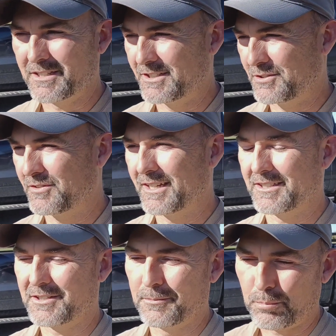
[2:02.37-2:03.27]
because you've
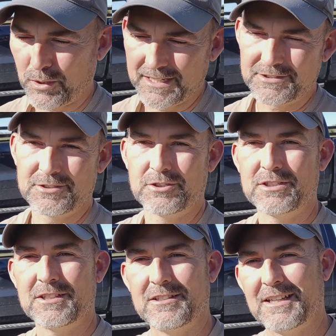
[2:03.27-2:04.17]
got the
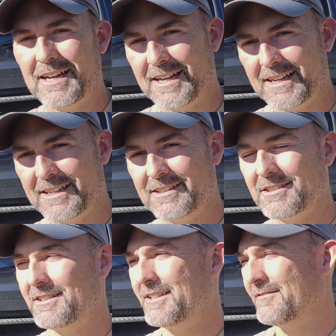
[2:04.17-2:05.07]
compressor and the
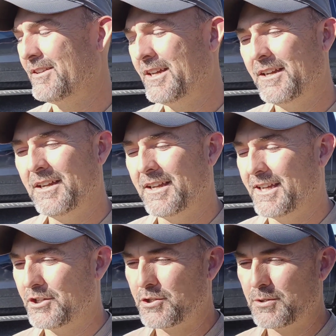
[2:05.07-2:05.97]
lines, and then
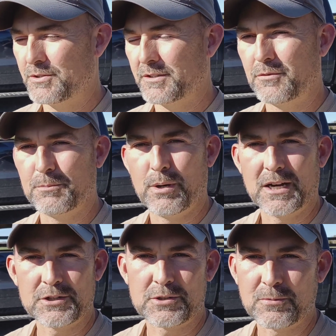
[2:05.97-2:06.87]
issues if you
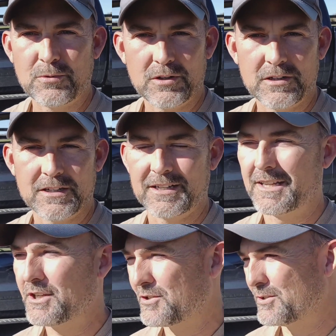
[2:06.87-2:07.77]
puncture one,
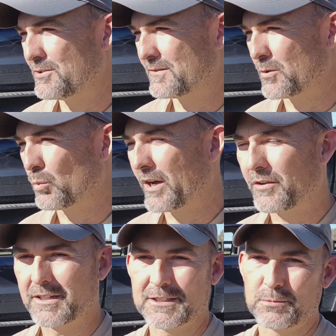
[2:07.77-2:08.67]
and issues if the
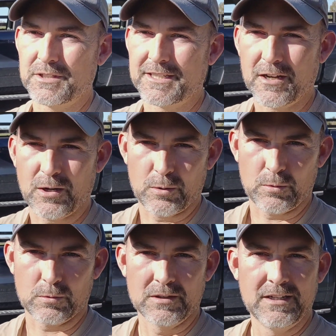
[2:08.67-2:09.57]
weather gets really
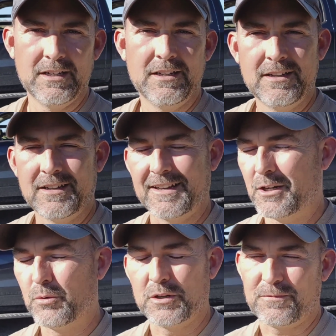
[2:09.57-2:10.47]
cold. I
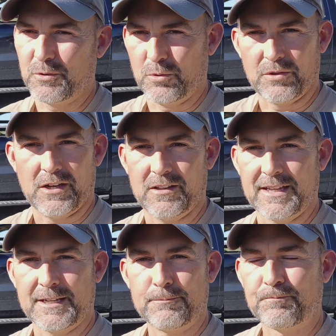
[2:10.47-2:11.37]
don't want to fool with all
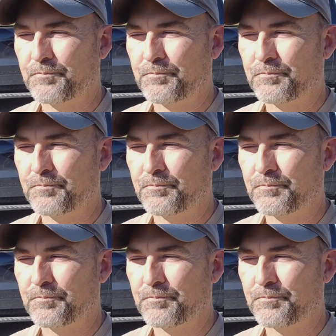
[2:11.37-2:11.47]
that.